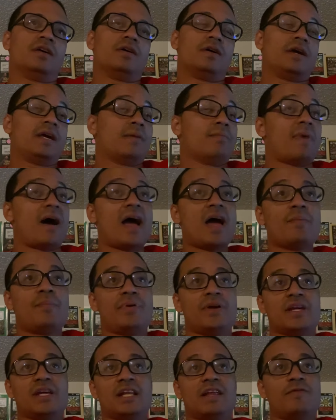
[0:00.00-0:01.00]
in my
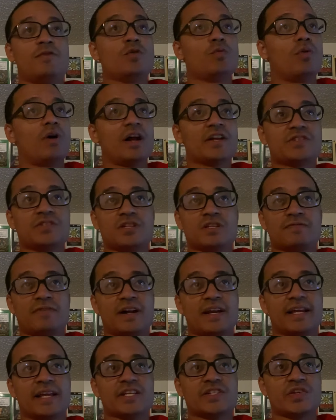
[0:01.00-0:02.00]
opinion, if you watch this
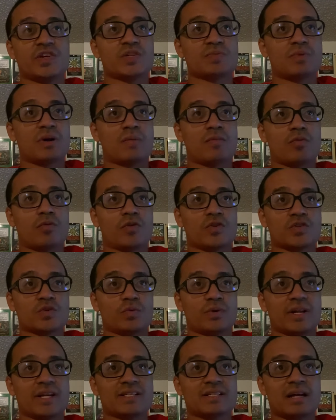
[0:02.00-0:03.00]
fight against Ismael Barroso
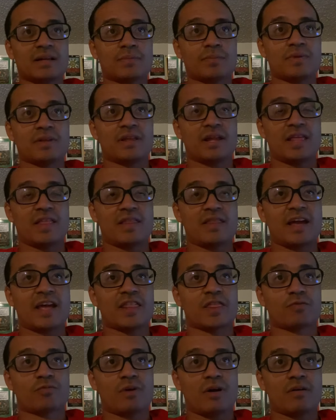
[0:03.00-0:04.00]
when he stopped him in the
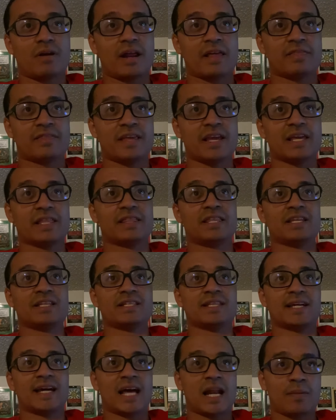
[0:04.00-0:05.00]
ninth round, I think this is
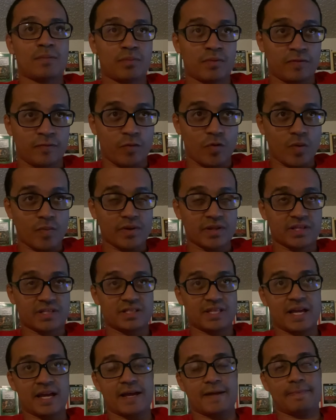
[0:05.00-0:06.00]
the kind of performance
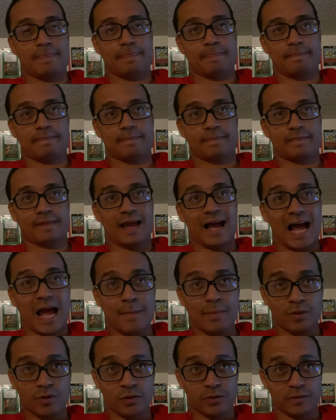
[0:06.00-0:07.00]
that I've
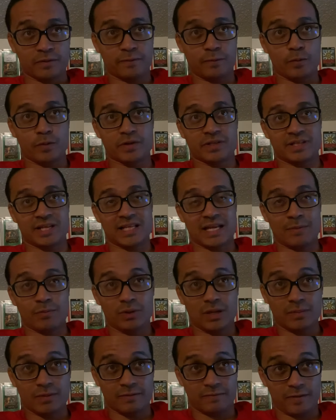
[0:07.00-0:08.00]
been looking for since I've
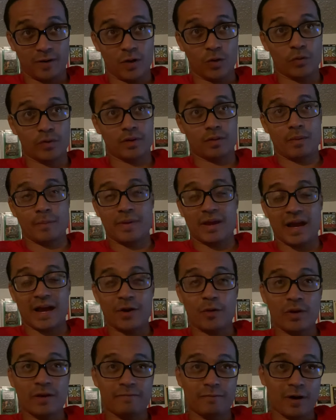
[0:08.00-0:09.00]
really been following him. I mean, I
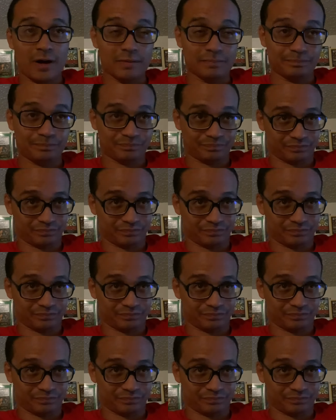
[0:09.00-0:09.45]
know he fought